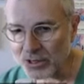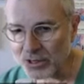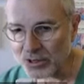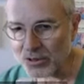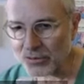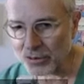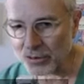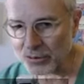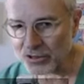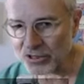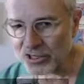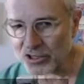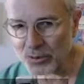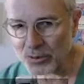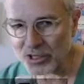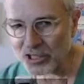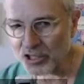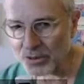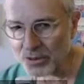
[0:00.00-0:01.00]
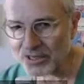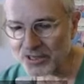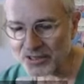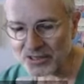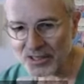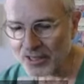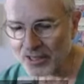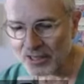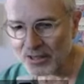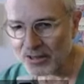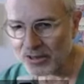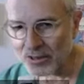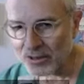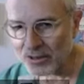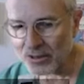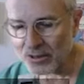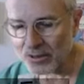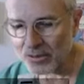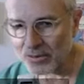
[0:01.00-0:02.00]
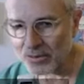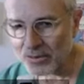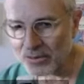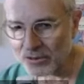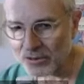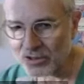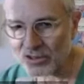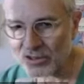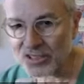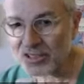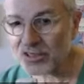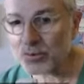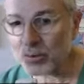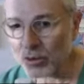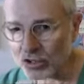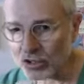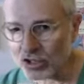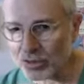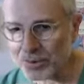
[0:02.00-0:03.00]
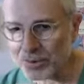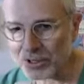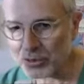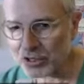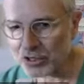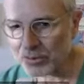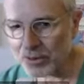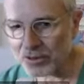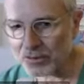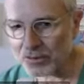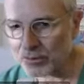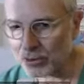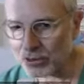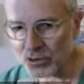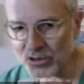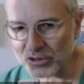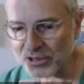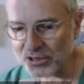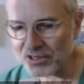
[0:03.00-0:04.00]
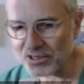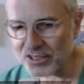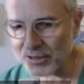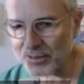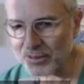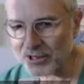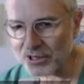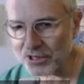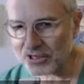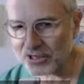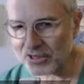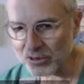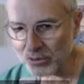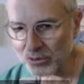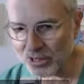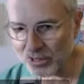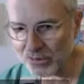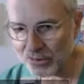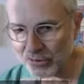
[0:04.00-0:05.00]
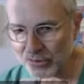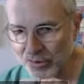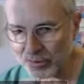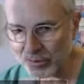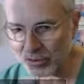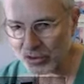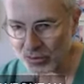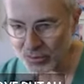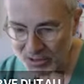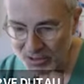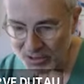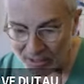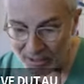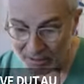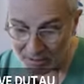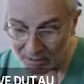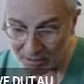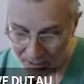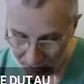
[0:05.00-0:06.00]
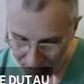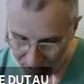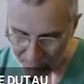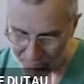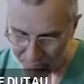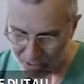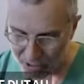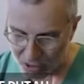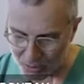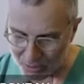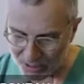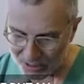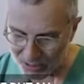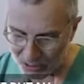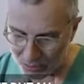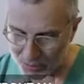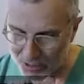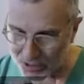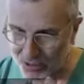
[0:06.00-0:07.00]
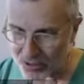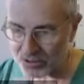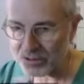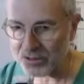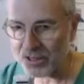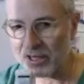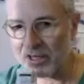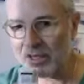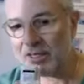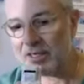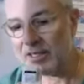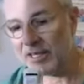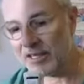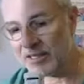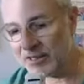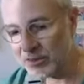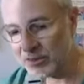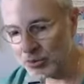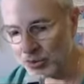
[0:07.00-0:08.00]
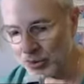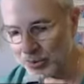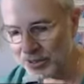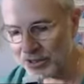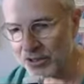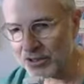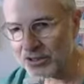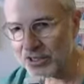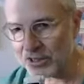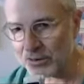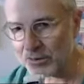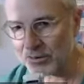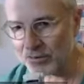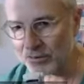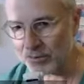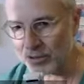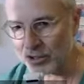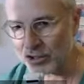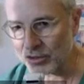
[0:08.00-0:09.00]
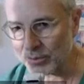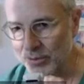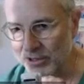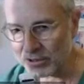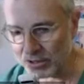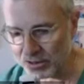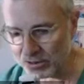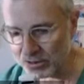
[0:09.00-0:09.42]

know from the literature is this bronchoscopy treatment produces immediate relief of symptoms, and if surgery has to be done, and it will be done in much better